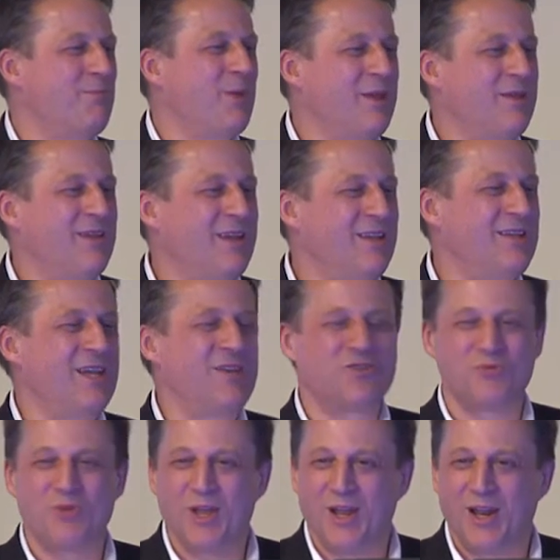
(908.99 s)
it
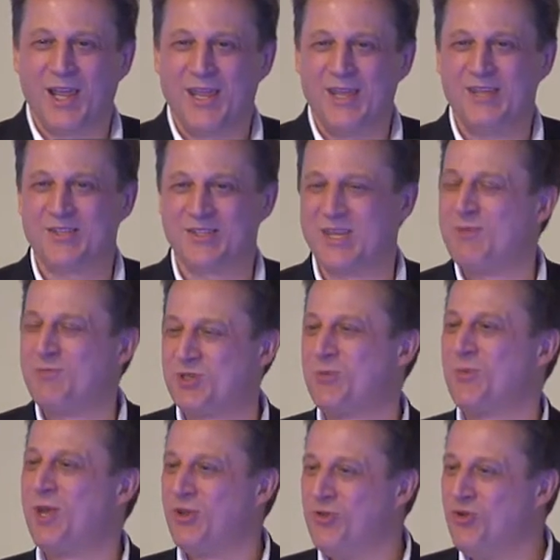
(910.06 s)
really seems to
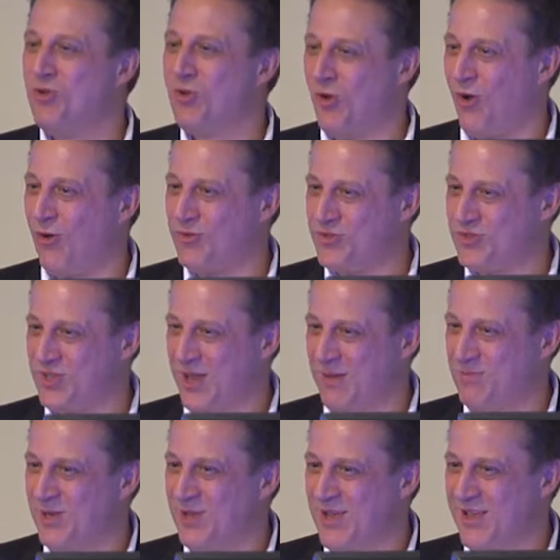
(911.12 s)
be a new
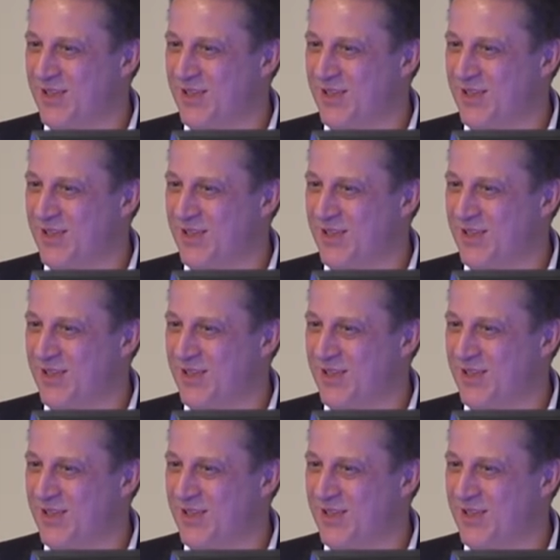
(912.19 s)
concept,